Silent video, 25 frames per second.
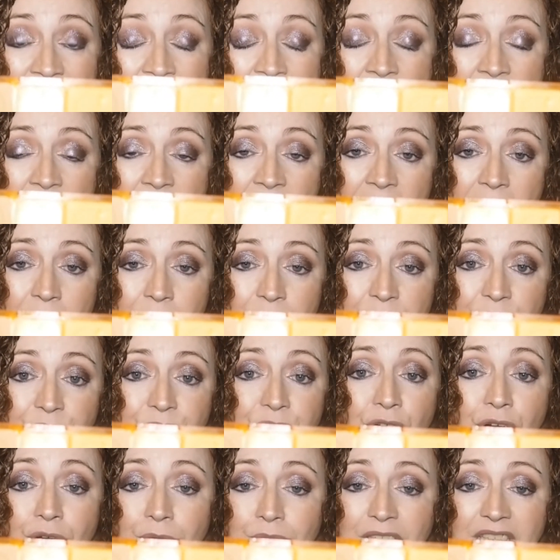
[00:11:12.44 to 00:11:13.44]
Um, the
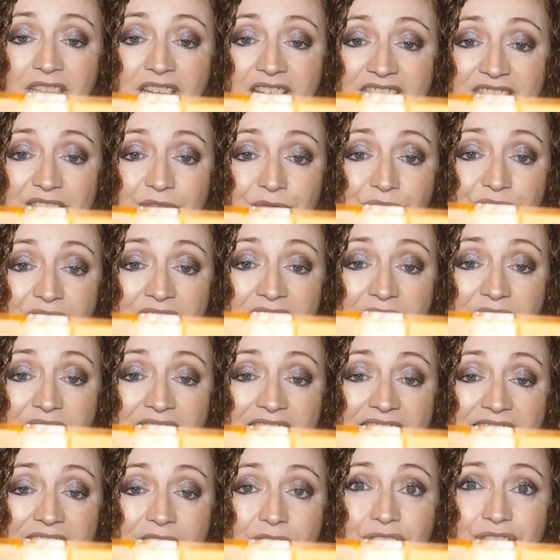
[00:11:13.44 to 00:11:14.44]
formula is really,
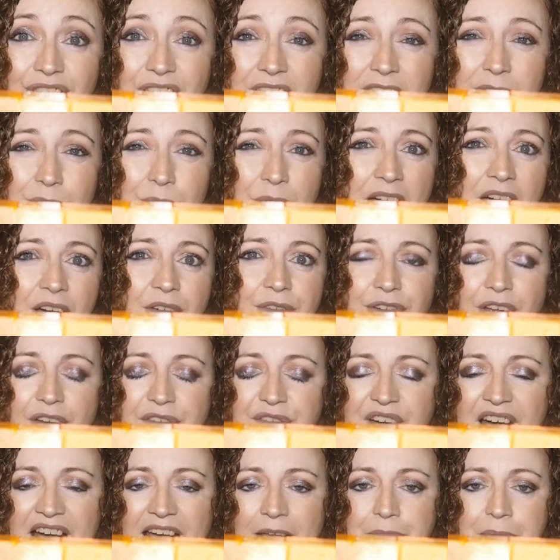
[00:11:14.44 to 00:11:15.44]
really good as well for a
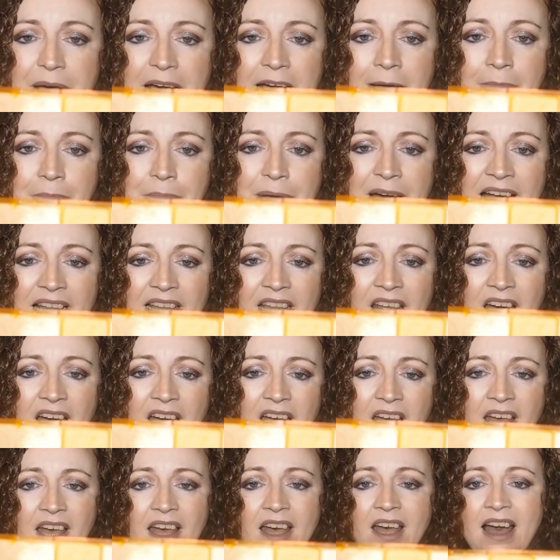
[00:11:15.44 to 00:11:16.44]
five pound palette.
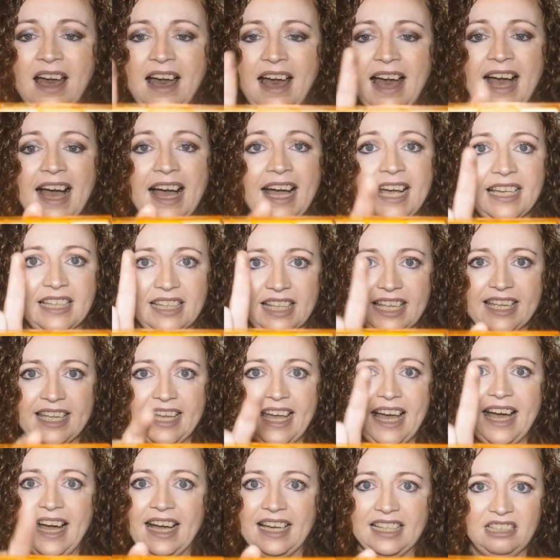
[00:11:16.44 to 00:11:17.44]
Highly,
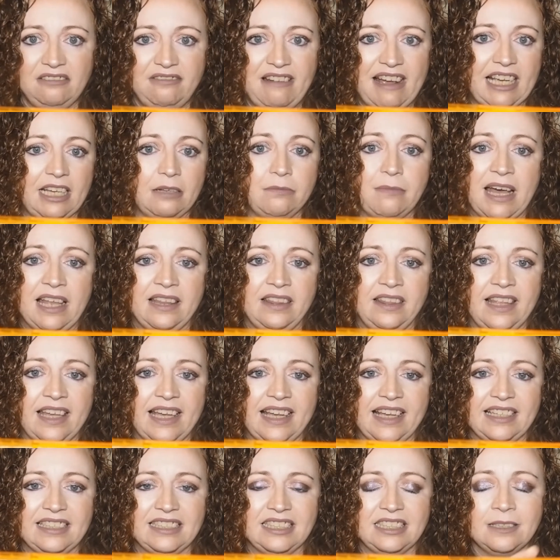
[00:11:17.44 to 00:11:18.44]
highly recommend
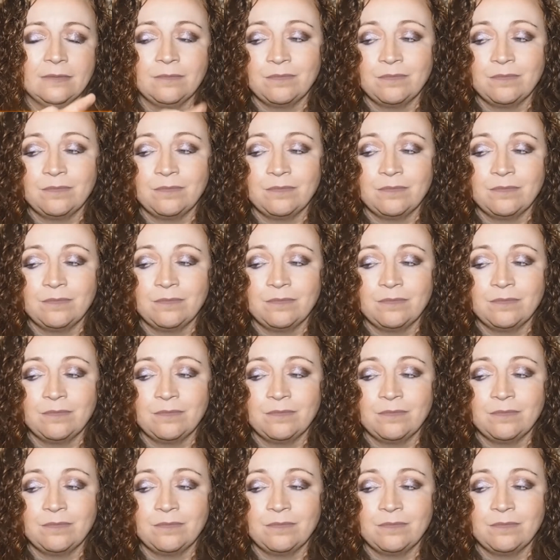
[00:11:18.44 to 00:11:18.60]
these.